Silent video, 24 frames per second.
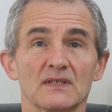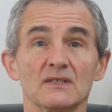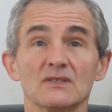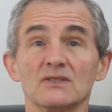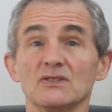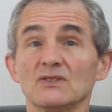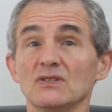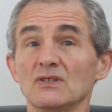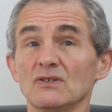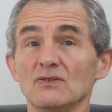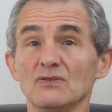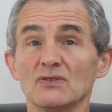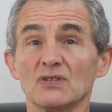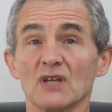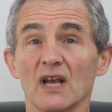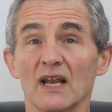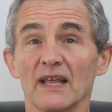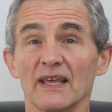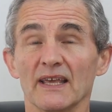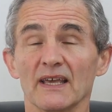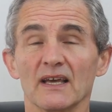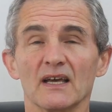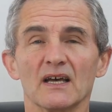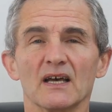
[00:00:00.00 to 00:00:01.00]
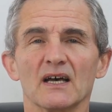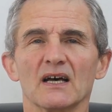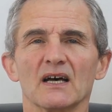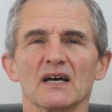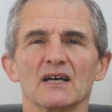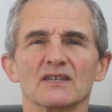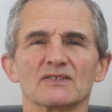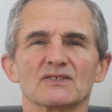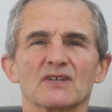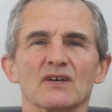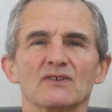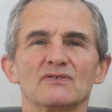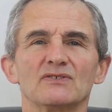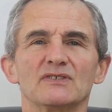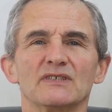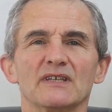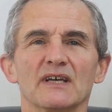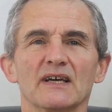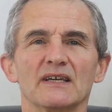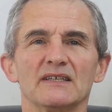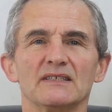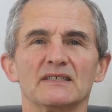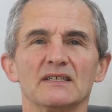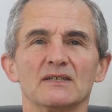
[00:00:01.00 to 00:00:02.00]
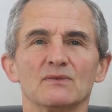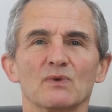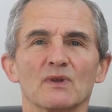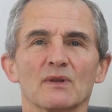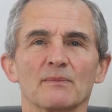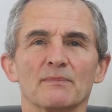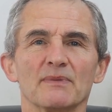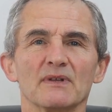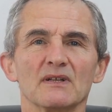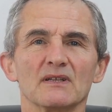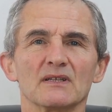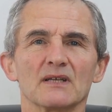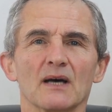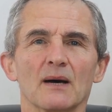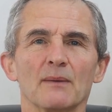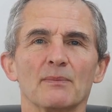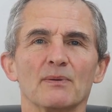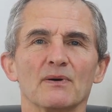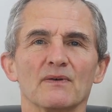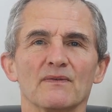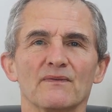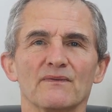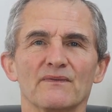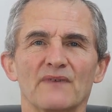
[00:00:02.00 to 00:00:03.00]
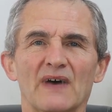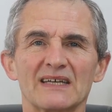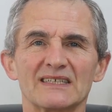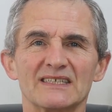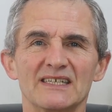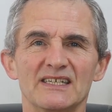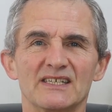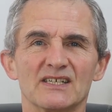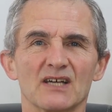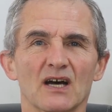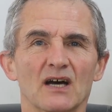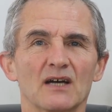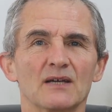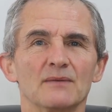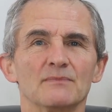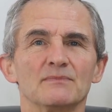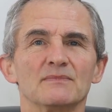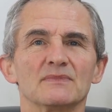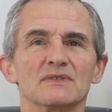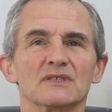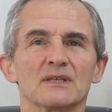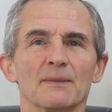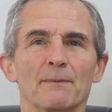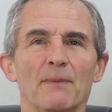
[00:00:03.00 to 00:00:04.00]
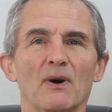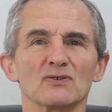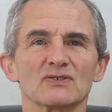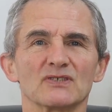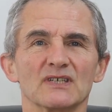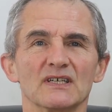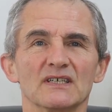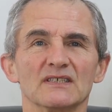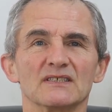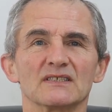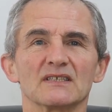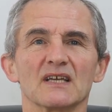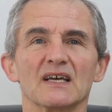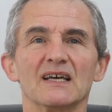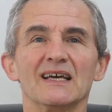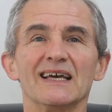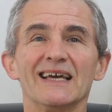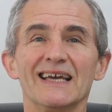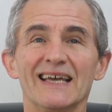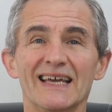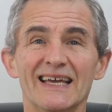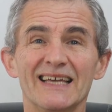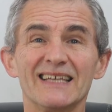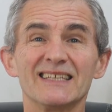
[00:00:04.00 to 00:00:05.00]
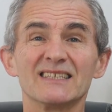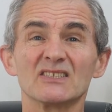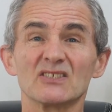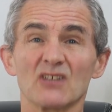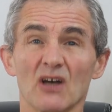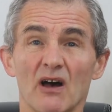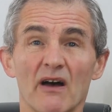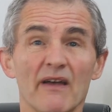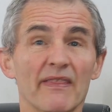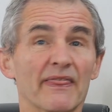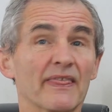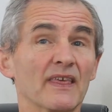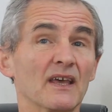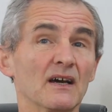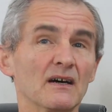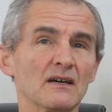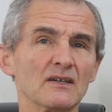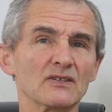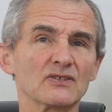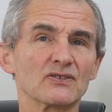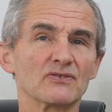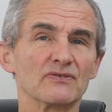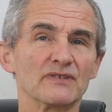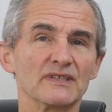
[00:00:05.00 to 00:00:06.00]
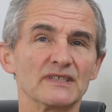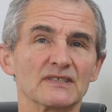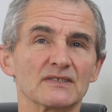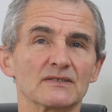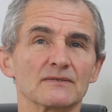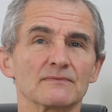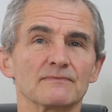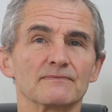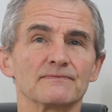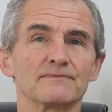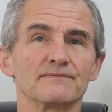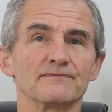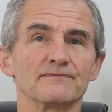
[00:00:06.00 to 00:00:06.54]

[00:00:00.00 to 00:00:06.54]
It's usually associated with a build-up of fatty type deposits inside the arteries,